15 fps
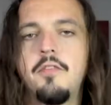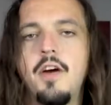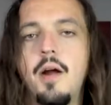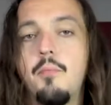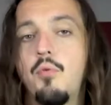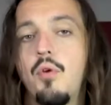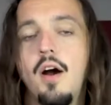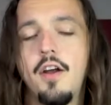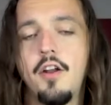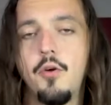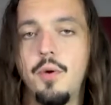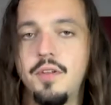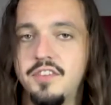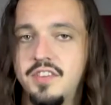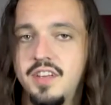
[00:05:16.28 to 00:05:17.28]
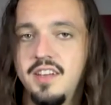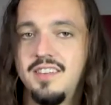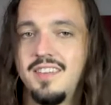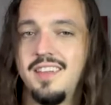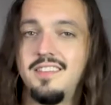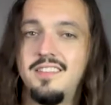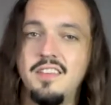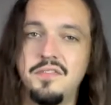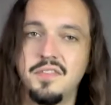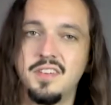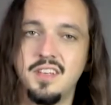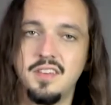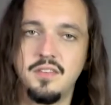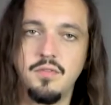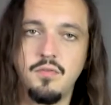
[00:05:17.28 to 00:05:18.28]
of vibrato once you get to that
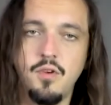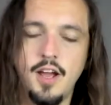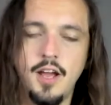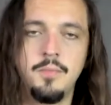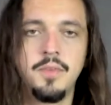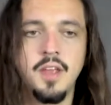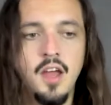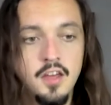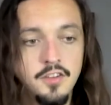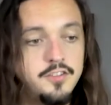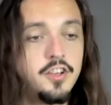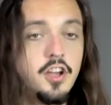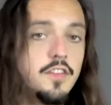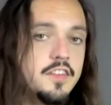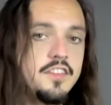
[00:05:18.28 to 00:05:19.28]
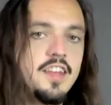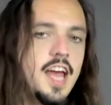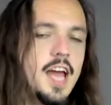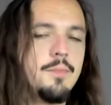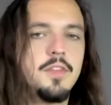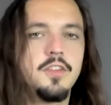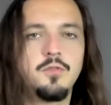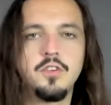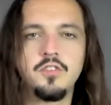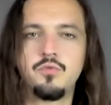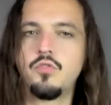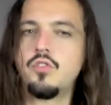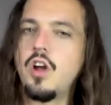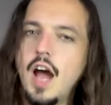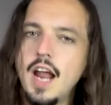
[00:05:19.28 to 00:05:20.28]
17th fret. So you got the tab. This one's
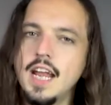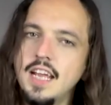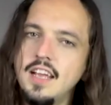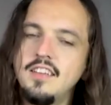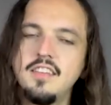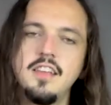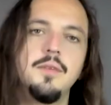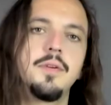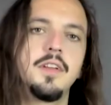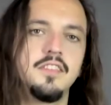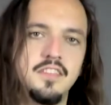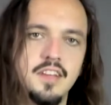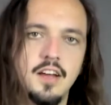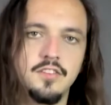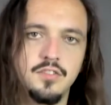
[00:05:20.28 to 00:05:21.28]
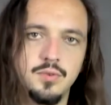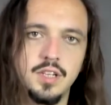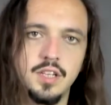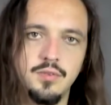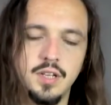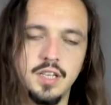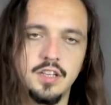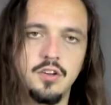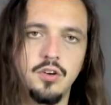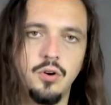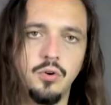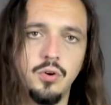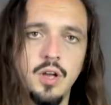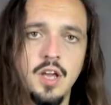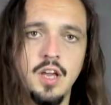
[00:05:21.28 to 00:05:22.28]
kind of easy, but it sounds really, really
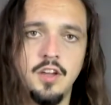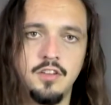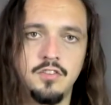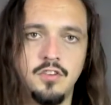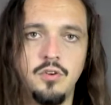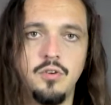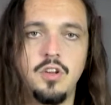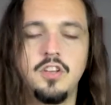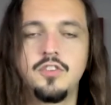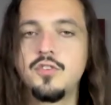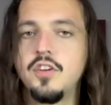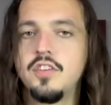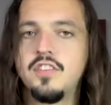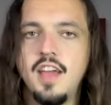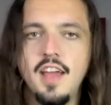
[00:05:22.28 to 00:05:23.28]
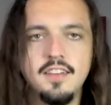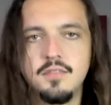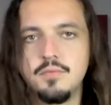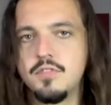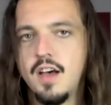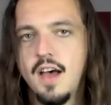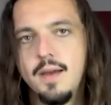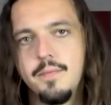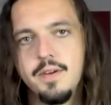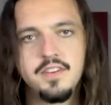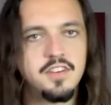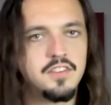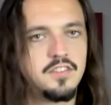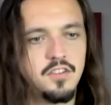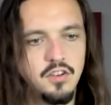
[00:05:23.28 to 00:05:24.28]
cool. So you're just going to take some time and
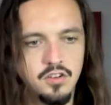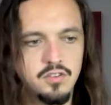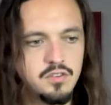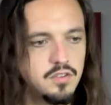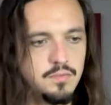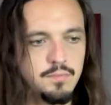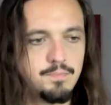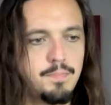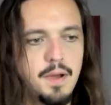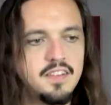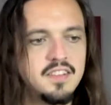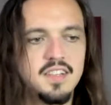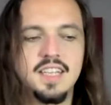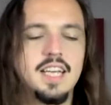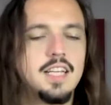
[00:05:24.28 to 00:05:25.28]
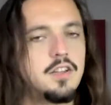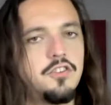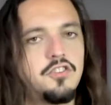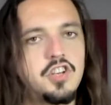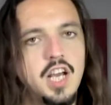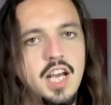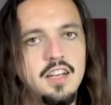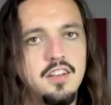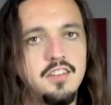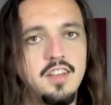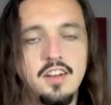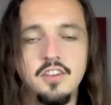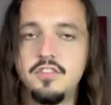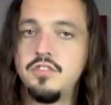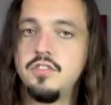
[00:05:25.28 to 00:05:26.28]
just basically get those changes.
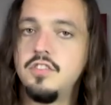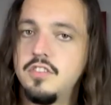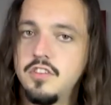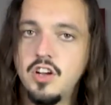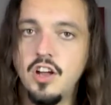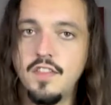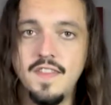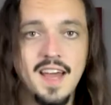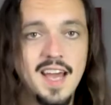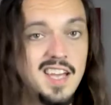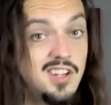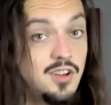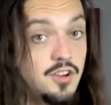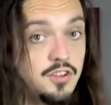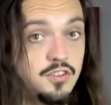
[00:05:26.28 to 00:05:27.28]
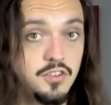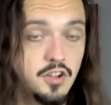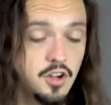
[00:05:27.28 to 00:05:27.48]
And as soon as you got that, you're good to